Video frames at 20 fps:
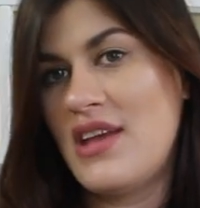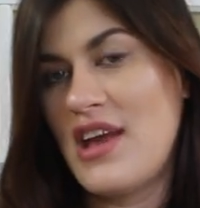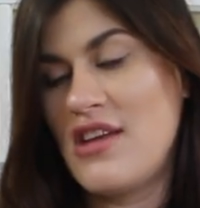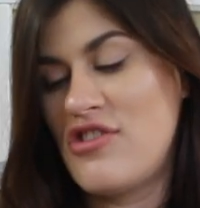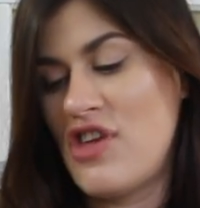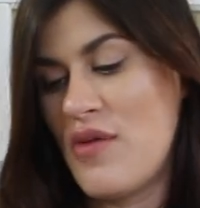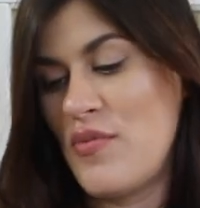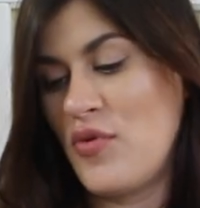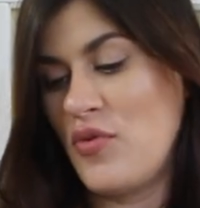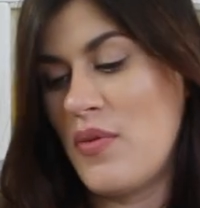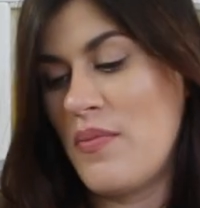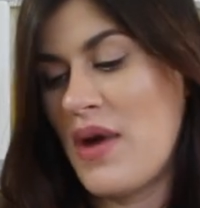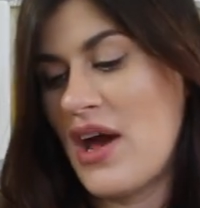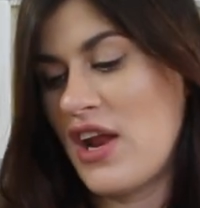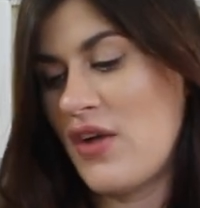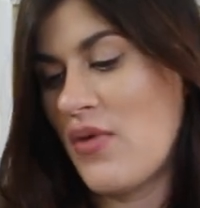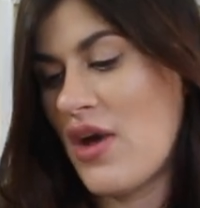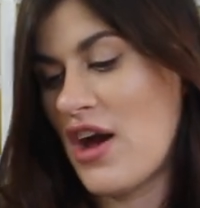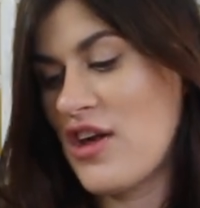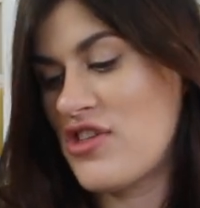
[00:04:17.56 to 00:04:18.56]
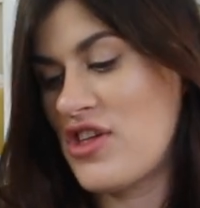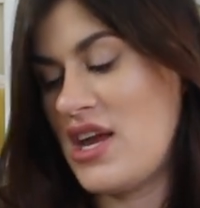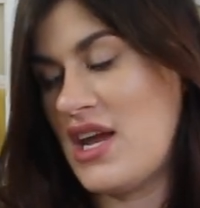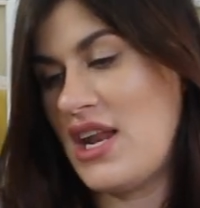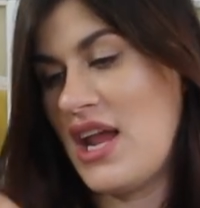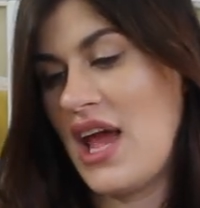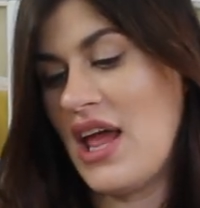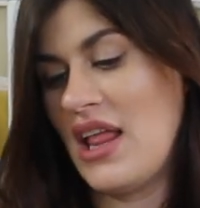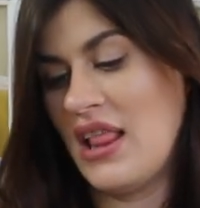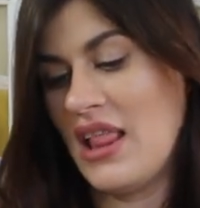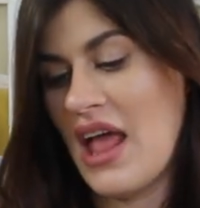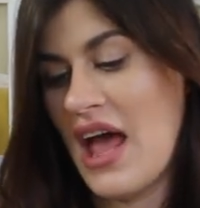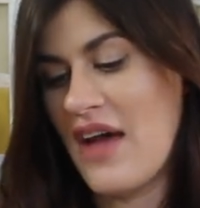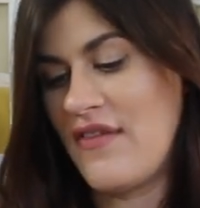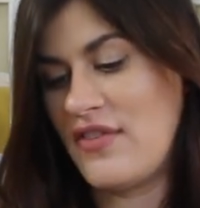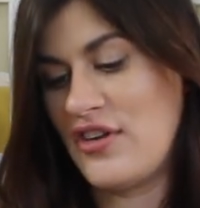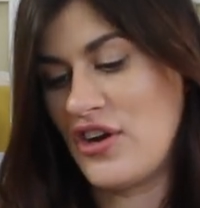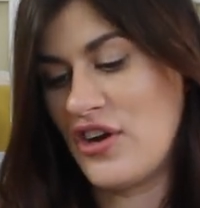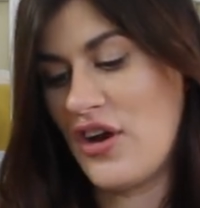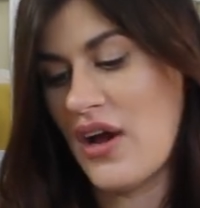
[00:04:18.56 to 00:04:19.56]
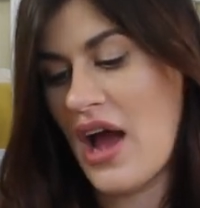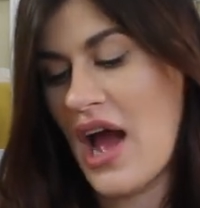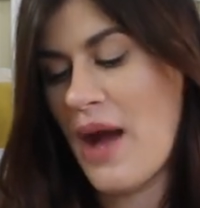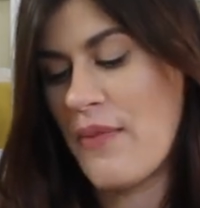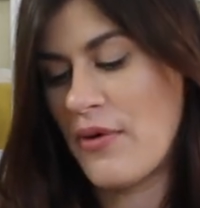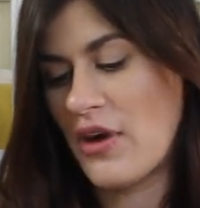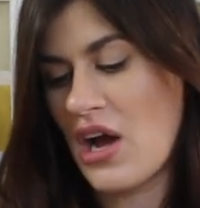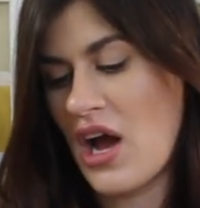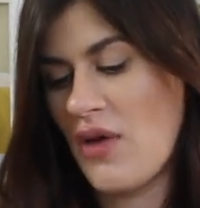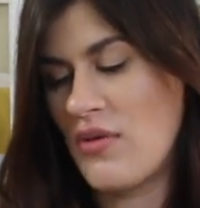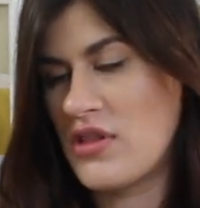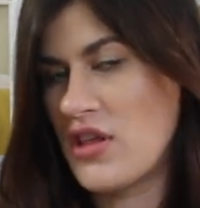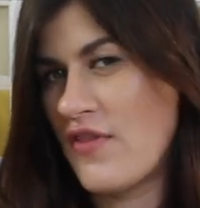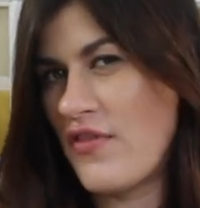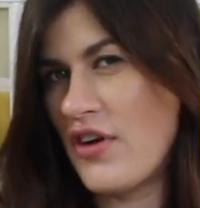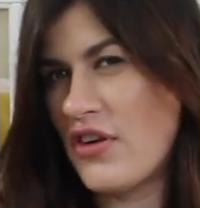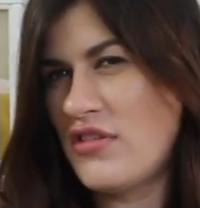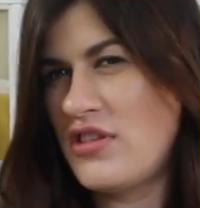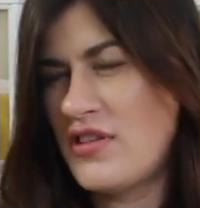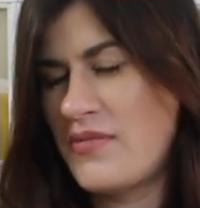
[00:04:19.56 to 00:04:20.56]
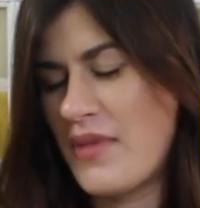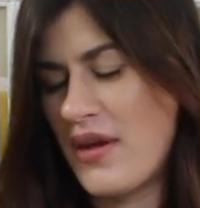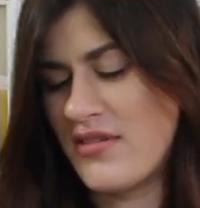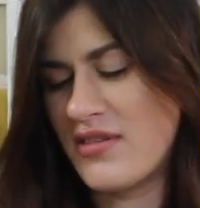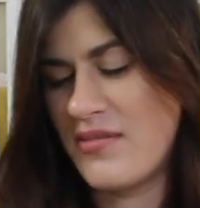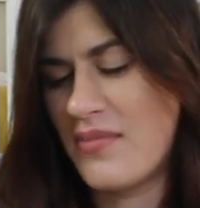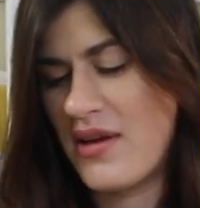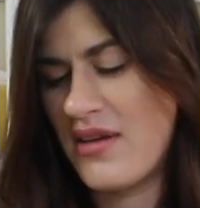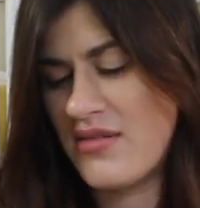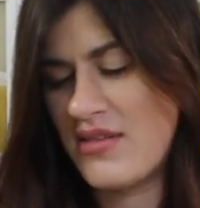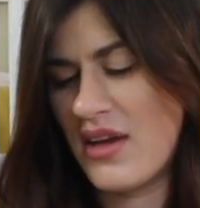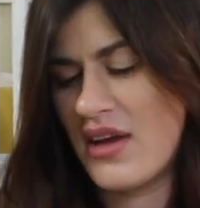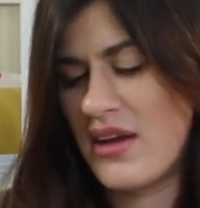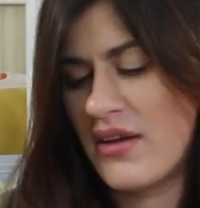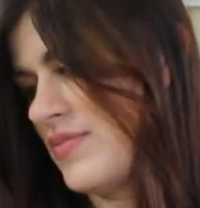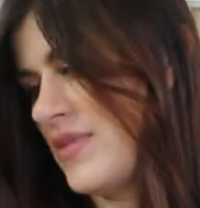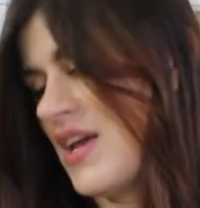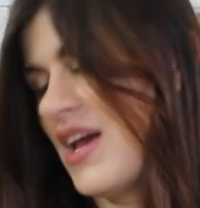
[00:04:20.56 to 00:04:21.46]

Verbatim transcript: a shampoo and body wash in a lavender apricot, which I've heard smells amazing.